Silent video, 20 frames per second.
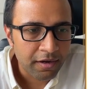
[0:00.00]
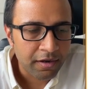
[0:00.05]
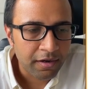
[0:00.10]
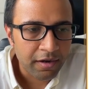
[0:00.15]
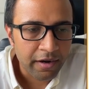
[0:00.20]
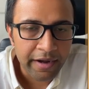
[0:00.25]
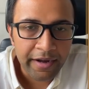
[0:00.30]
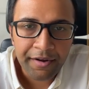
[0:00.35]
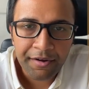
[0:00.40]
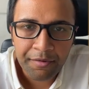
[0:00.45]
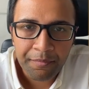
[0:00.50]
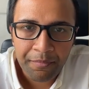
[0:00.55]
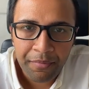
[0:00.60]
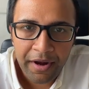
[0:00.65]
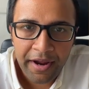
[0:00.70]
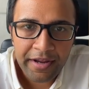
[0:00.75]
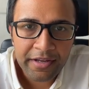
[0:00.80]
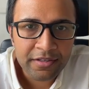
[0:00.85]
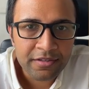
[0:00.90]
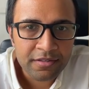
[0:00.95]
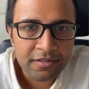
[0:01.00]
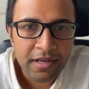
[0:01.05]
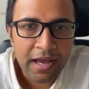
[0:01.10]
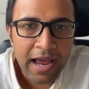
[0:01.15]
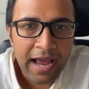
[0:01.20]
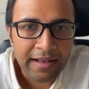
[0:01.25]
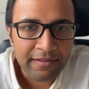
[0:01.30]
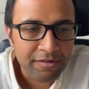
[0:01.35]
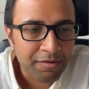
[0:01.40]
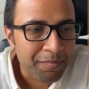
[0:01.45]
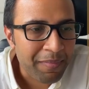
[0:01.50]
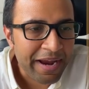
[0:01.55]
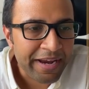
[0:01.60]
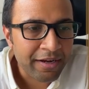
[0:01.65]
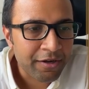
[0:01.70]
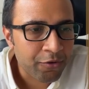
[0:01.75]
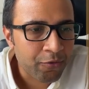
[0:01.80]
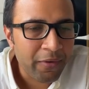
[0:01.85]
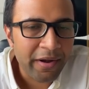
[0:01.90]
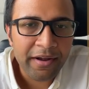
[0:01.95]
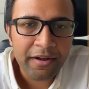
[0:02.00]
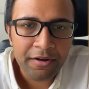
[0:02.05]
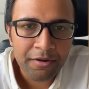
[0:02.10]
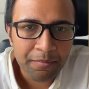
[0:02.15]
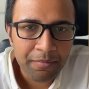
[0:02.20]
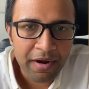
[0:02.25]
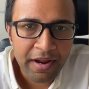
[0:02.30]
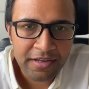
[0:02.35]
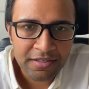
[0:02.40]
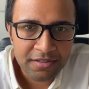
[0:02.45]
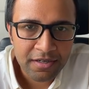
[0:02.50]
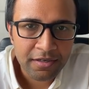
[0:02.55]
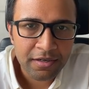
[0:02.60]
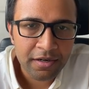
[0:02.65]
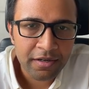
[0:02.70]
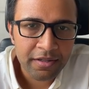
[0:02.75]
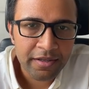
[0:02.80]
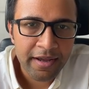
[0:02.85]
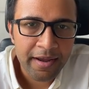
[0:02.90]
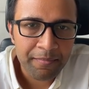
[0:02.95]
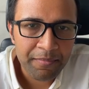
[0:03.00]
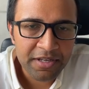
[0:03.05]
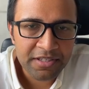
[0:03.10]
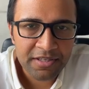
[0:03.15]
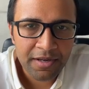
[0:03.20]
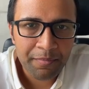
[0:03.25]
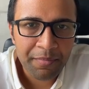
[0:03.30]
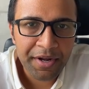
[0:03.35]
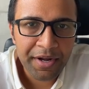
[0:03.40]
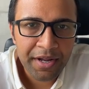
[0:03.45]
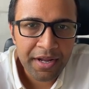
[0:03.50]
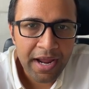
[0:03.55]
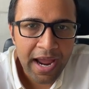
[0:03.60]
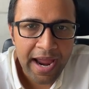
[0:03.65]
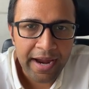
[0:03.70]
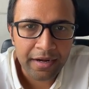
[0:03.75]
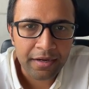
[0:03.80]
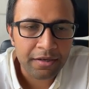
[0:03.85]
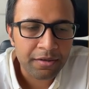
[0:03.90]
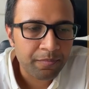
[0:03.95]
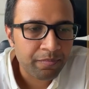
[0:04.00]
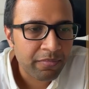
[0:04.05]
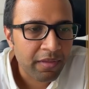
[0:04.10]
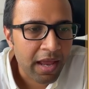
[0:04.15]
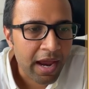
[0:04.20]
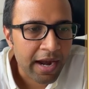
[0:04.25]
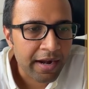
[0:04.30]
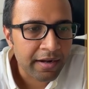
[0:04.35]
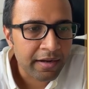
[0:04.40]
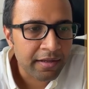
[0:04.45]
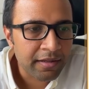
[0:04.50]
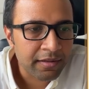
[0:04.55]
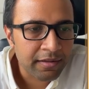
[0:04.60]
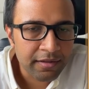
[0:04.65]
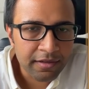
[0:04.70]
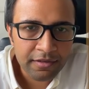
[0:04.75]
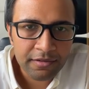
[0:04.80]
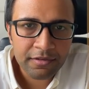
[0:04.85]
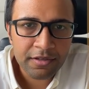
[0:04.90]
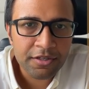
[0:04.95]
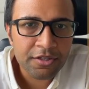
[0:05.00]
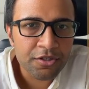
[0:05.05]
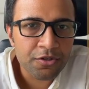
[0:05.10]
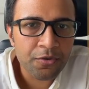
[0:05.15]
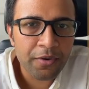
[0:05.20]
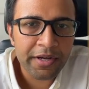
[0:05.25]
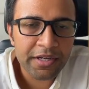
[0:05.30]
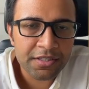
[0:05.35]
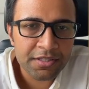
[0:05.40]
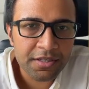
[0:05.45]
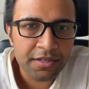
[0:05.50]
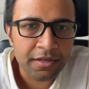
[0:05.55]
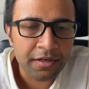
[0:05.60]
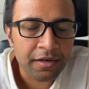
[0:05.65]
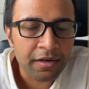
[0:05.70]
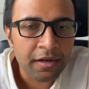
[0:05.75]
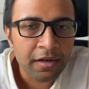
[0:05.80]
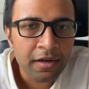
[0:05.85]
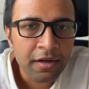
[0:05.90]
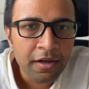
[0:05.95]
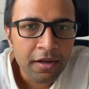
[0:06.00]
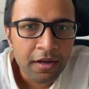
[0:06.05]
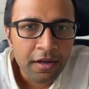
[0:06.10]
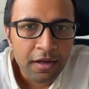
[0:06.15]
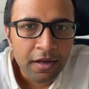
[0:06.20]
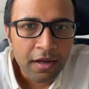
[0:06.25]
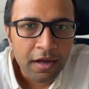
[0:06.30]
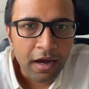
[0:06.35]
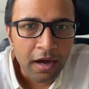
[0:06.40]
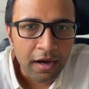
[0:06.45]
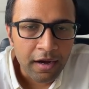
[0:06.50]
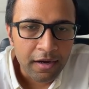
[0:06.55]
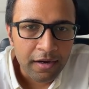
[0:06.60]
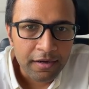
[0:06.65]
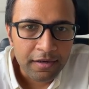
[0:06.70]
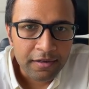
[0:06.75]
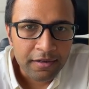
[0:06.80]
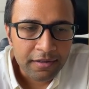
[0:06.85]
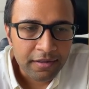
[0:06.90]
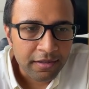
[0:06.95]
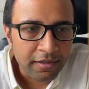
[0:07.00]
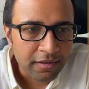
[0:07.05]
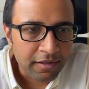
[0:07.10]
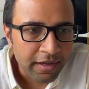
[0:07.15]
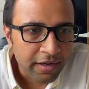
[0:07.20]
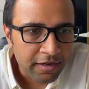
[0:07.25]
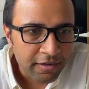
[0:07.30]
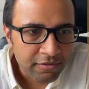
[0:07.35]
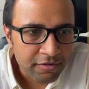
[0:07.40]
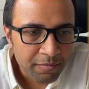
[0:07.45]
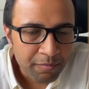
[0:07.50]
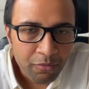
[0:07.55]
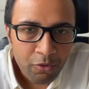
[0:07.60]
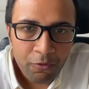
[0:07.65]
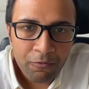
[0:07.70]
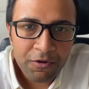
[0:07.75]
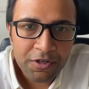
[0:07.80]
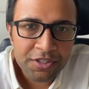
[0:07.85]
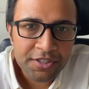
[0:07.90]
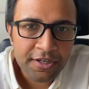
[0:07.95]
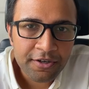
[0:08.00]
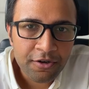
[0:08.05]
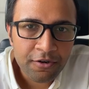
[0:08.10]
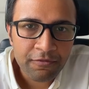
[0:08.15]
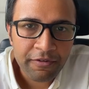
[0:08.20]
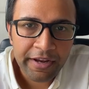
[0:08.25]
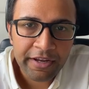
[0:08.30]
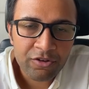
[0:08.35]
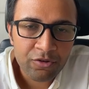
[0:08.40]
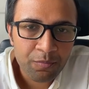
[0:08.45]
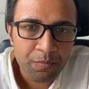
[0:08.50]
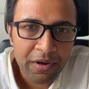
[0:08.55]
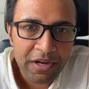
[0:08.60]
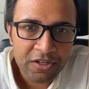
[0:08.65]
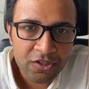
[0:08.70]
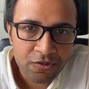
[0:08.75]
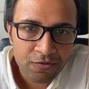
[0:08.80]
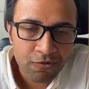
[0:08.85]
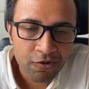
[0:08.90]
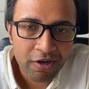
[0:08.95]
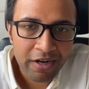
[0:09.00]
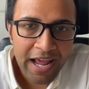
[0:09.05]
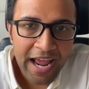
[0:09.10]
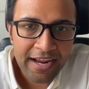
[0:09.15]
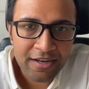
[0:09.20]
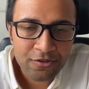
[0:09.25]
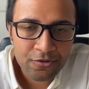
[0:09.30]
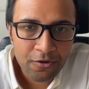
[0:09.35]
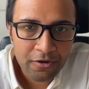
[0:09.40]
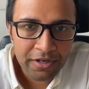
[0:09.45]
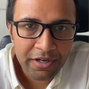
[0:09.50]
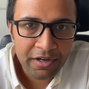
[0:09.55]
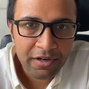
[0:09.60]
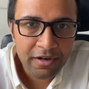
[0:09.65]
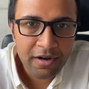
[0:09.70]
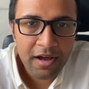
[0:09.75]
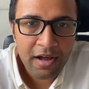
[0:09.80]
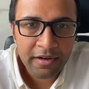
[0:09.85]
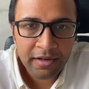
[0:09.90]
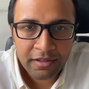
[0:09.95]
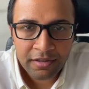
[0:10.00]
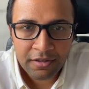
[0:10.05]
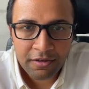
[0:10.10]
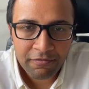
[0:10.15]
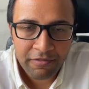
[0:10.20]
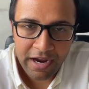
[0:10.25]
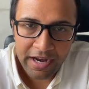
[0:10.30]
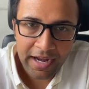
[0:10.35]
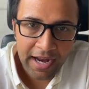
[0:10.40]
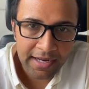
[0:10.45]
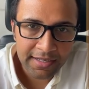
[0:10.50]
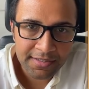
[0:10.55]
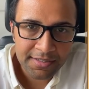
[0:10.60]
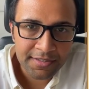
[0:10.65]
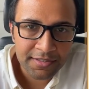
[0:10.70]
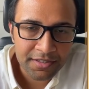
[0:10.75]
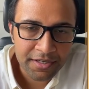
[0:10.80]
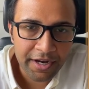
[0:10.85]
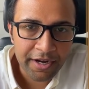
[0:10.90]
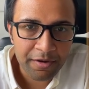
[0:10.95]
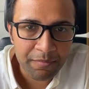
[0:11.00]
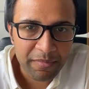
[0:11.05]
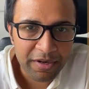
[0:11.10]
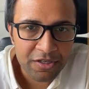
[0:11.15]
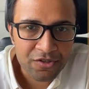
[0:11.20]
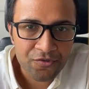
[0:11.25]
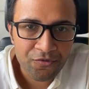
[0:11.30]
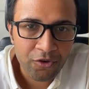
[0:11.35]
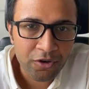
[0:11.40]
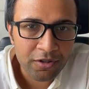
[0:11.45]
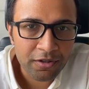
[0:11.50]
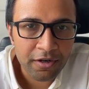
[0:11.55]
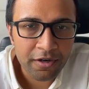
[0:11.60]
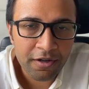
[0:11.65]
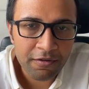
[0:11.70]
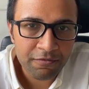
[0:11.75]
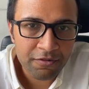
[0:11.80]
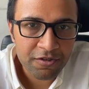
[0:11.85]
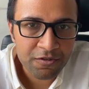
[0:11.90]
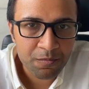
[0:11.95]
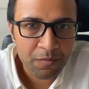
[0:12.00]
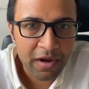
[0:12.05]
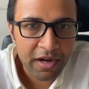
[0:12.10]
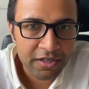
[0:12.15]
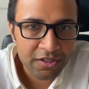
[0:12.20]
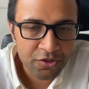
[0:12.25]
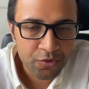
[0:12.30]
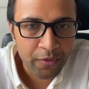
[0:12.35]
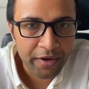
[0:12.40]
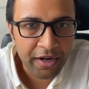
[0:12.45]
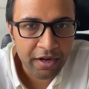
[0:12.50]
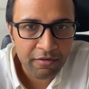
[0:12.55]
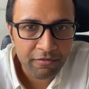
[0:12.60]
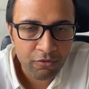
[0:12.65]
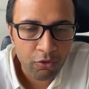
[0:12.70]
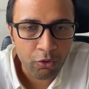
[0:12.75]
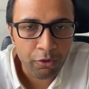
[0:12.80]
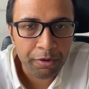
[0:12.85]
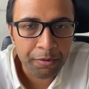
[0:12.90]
enterprise as a micro enterprise under the MSMED Act. And in this situation, uh, there is a provision of expense for tax audit done in the financial statements for 31st March 24.